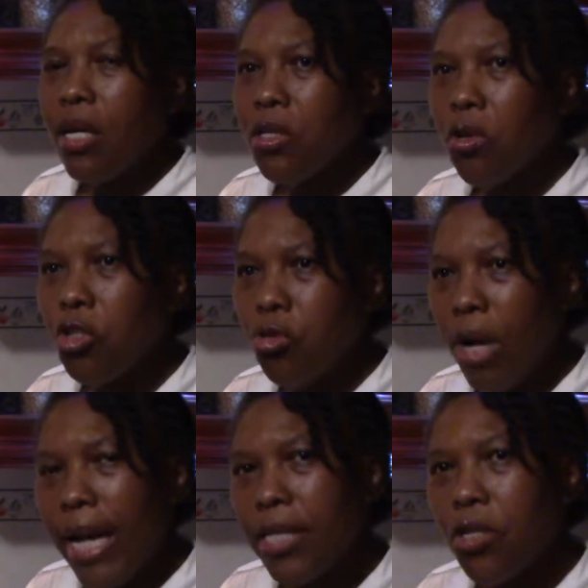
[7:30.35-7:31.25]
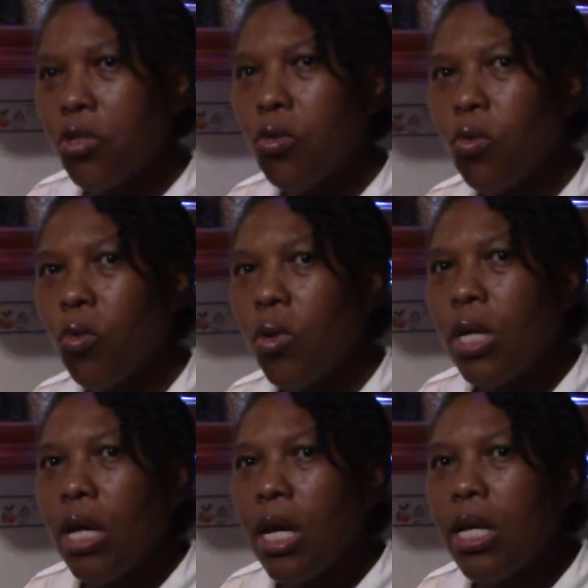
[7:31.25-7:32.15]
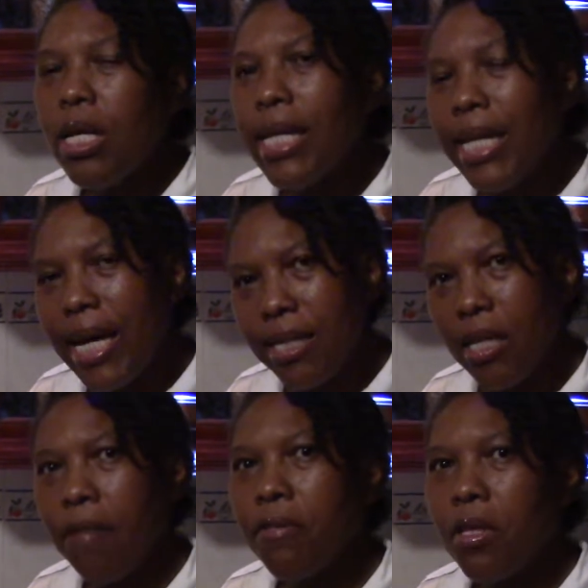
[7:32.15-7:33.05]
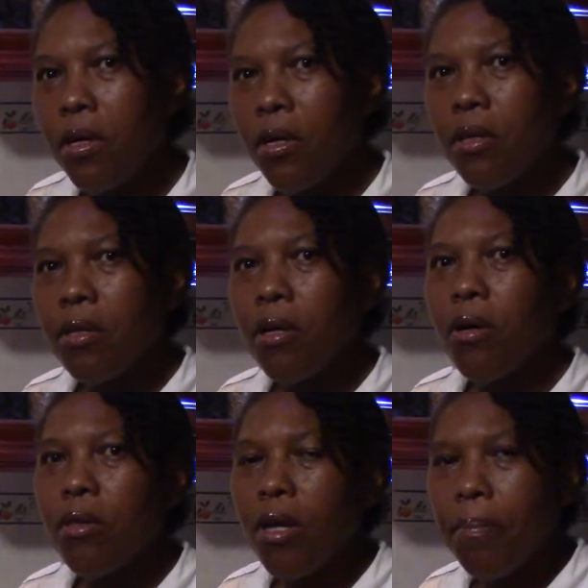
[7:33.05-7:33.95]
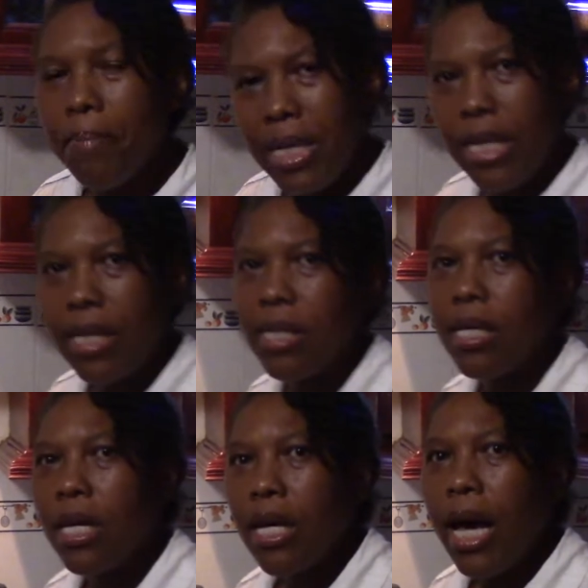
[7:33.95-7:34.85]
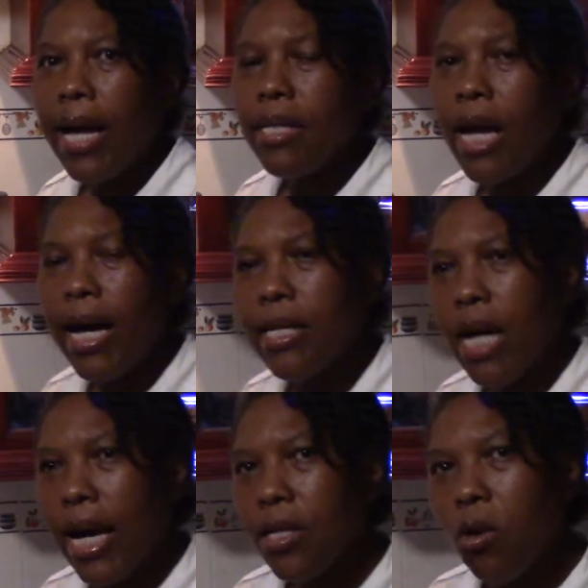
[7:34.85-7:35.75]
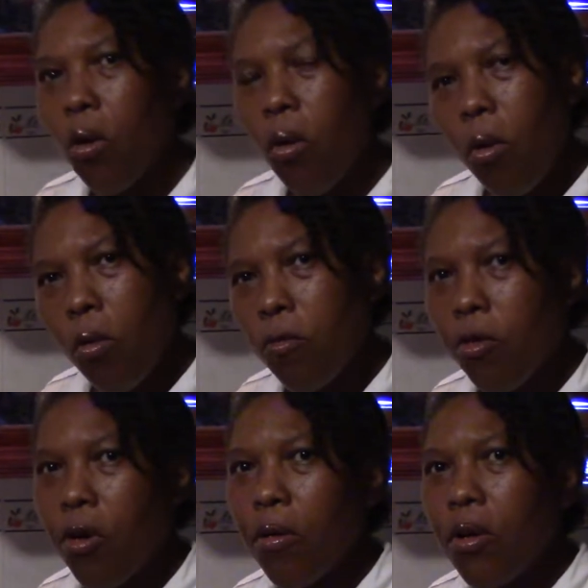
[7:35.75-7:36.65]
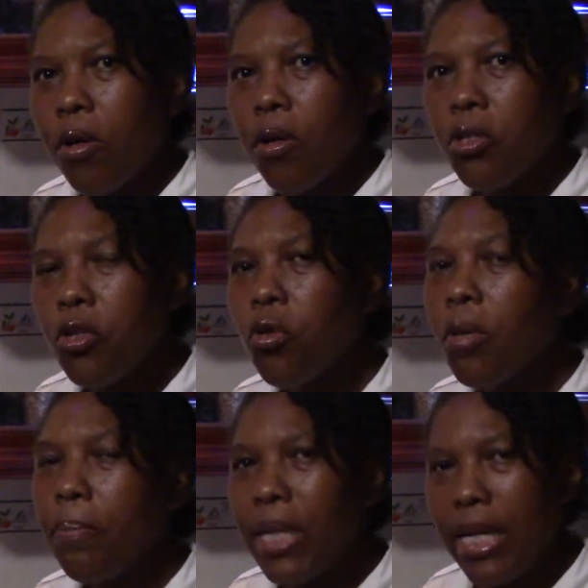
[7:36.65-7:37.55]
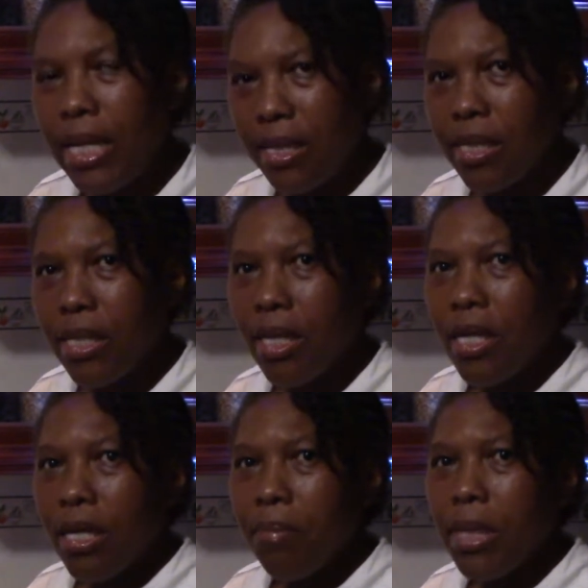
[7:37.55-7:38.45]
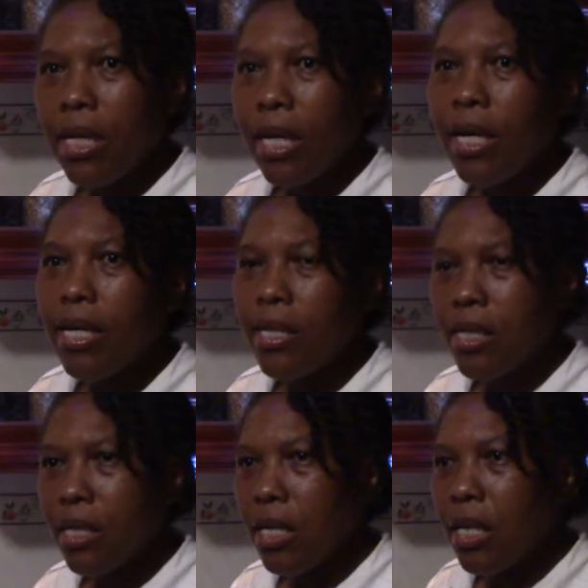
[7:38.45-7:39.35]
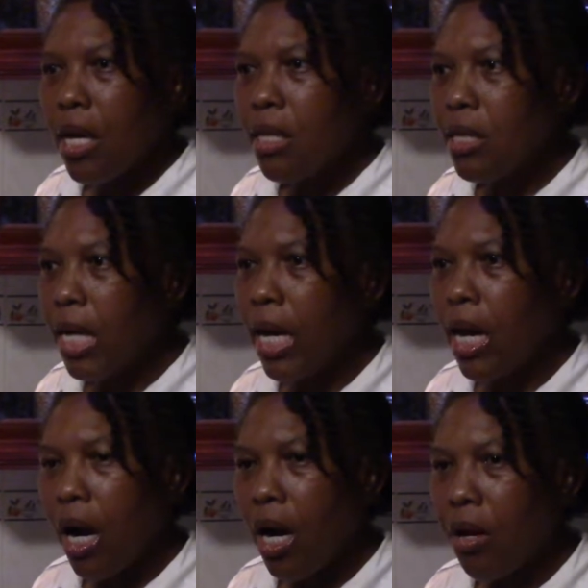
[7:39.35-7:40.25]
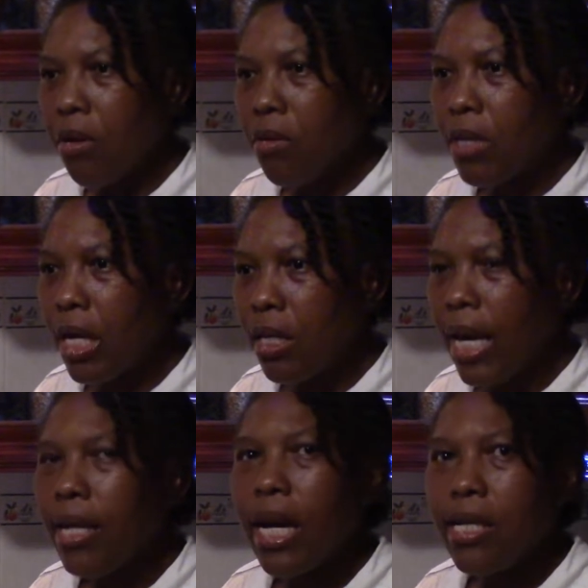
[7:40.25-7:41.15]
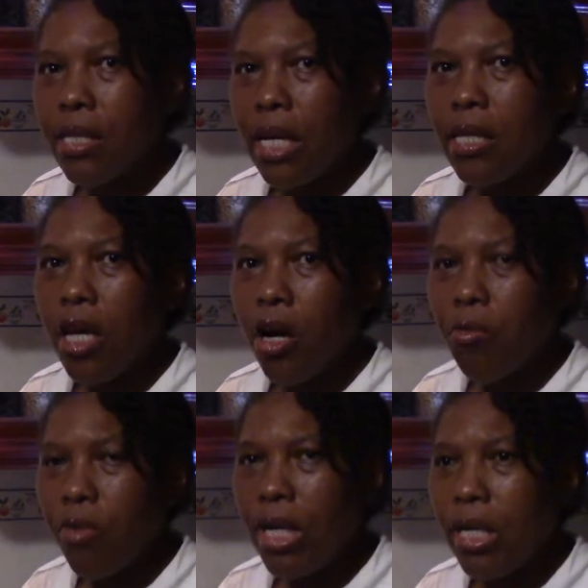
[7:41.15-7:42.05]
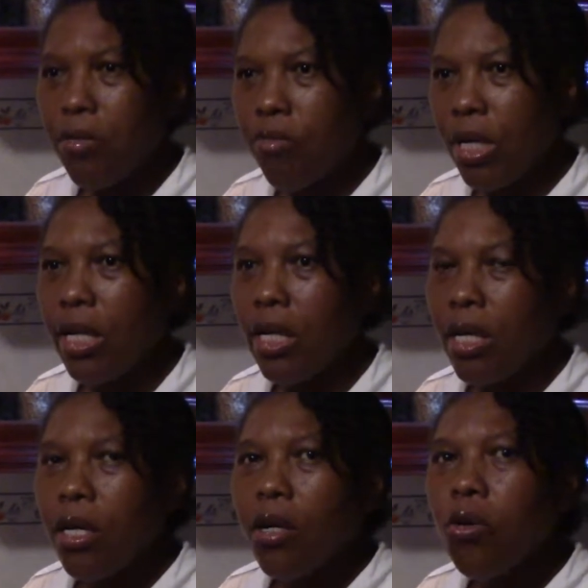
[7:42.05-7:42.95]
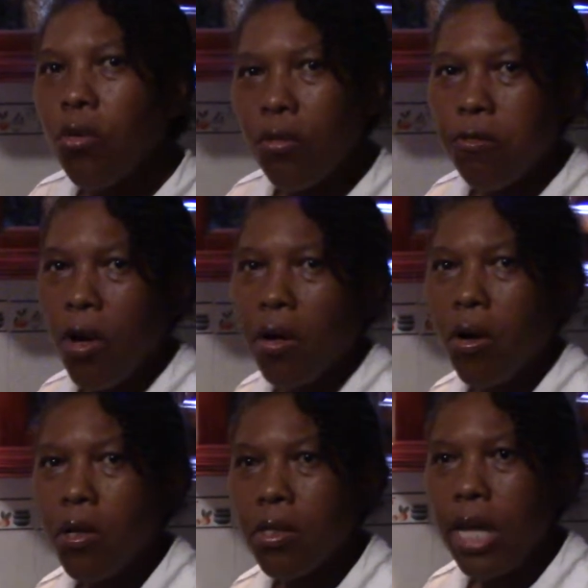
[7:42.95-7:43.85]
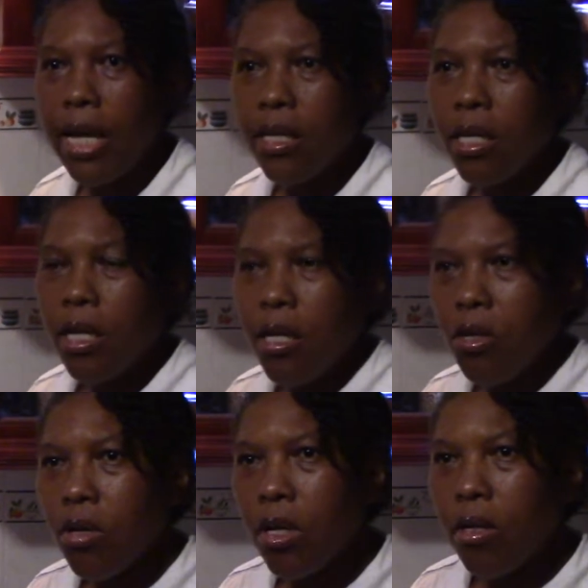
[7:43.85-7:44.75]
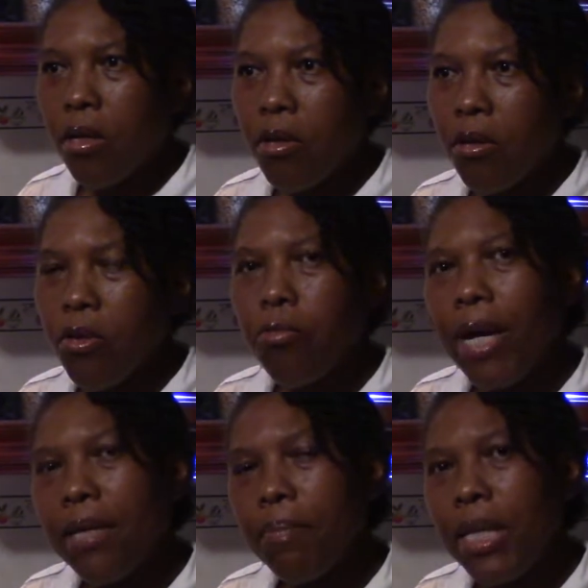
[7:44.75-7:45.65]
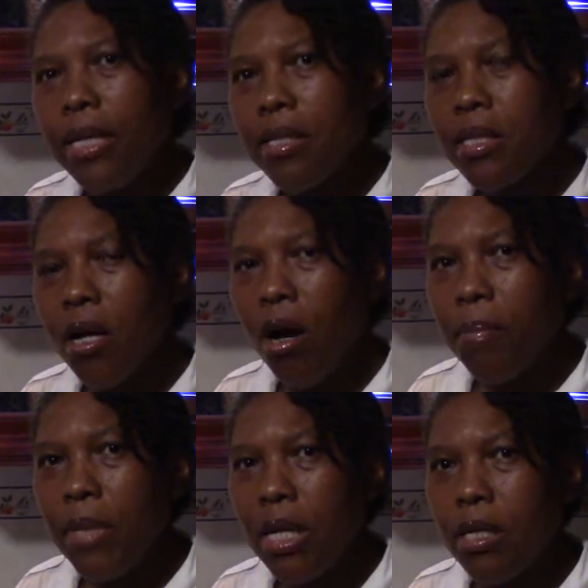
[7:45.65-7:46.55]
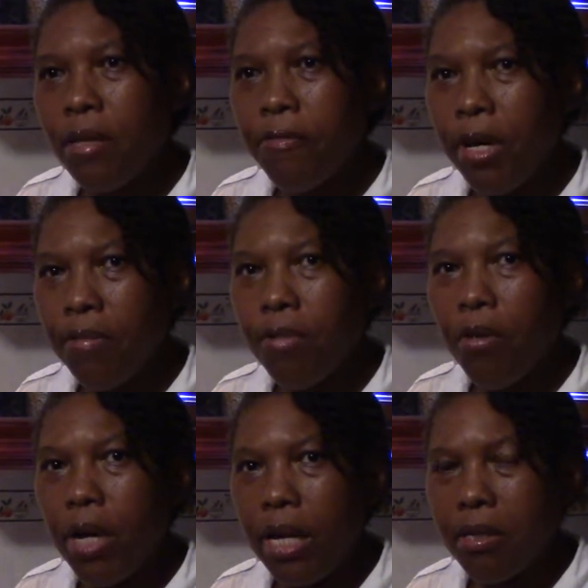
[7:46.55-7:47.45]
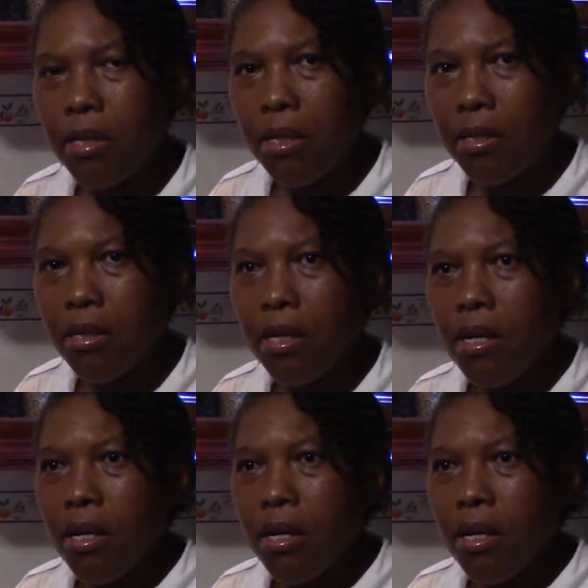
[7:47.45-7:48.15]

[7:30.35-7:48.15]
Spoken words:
So try to do less of the meat and go over to the beans, because they like I said, they are really good for us. And you can, the red beans come in different varieties.